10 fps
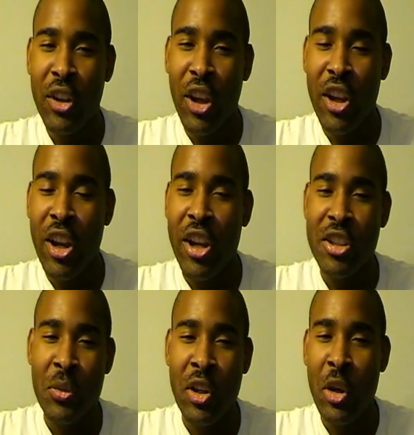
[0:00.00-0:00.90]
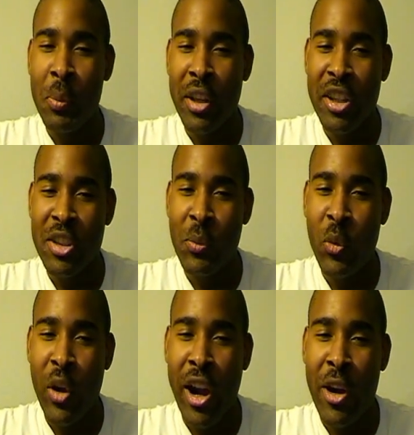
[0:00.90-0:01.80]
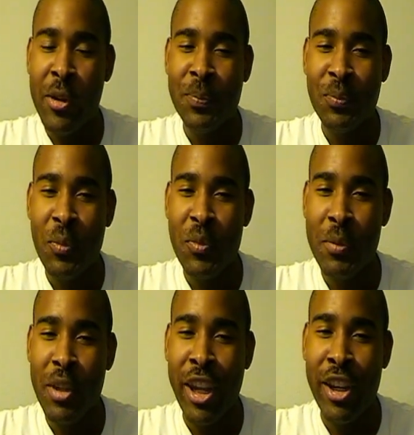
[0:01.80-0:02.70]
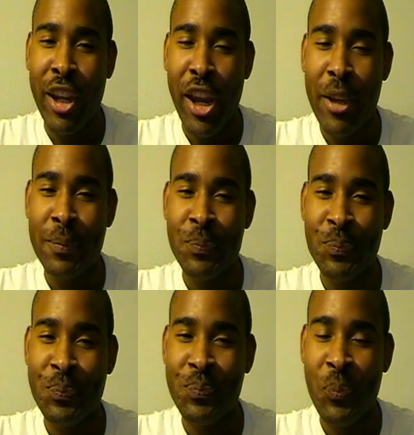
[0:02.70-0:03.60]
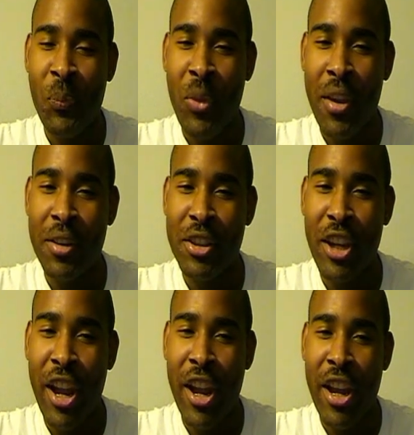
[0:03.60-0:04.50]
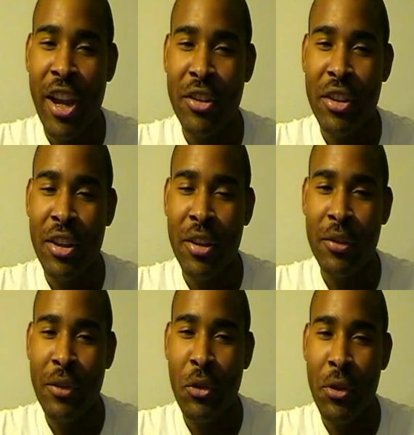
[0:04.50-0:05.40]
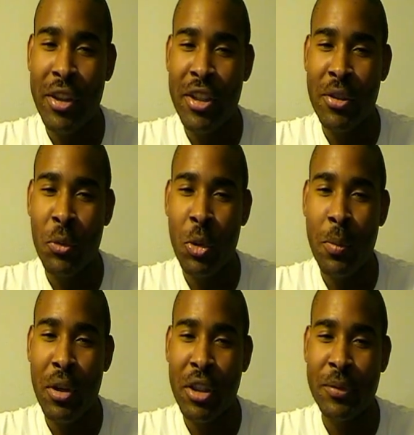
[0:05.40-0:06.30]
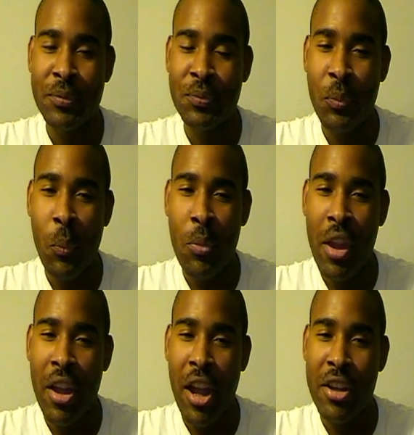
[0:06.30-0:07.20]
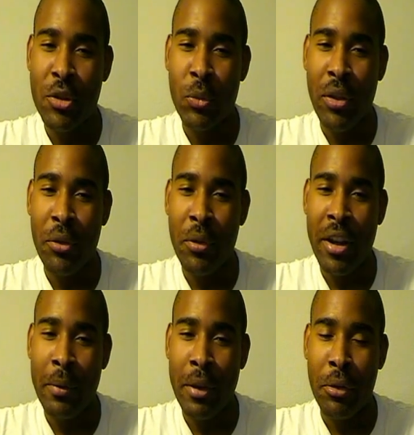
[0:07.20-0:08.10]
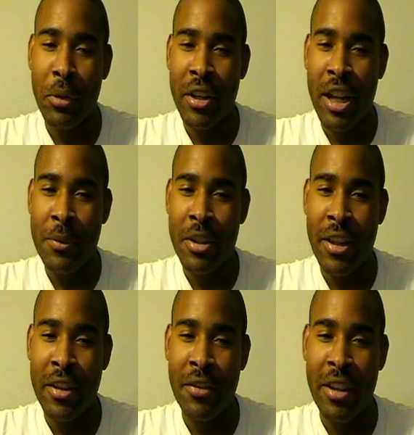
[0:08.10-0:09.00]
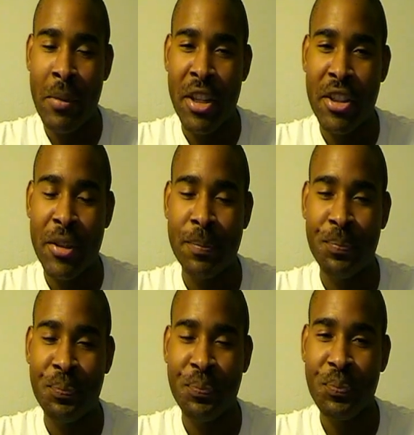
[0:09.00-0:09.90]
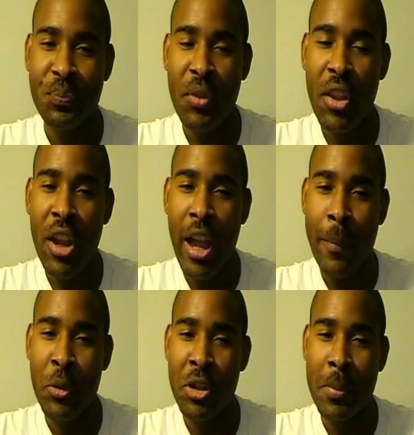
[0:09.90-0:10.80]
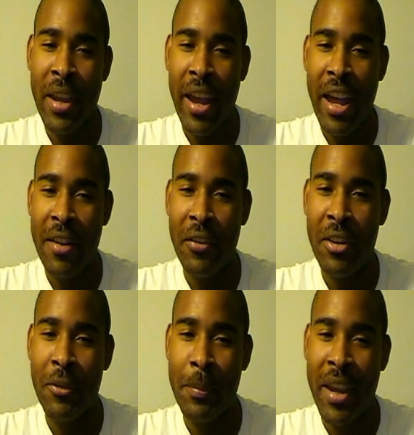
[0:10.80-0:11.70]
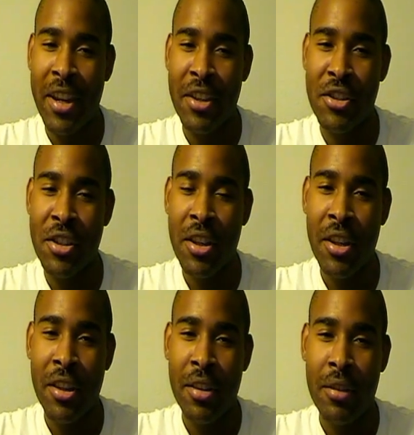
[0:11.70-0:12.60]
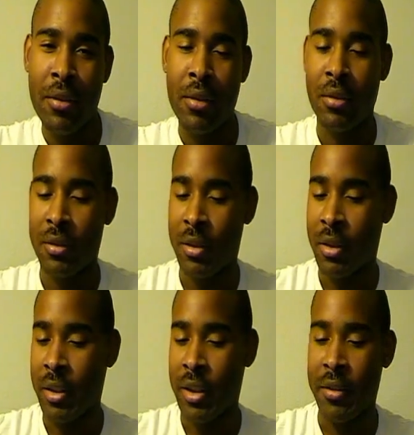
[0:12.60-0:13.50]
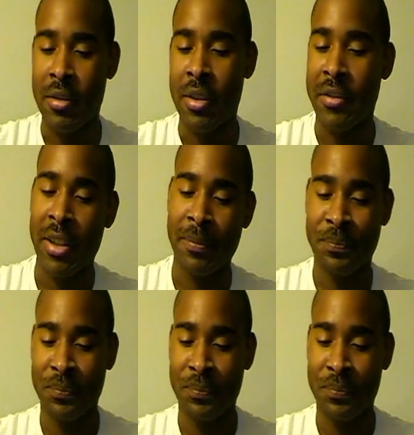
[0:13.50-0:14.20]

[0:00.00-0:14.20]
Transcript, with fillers: Hey guys, you want to go play some WoW? Some D&D? Yeah, I got the 4th edition rulebook. I just read through that about three times in the last five minutes. I'm going to be a half-elf mage and all the other stuff, yeah.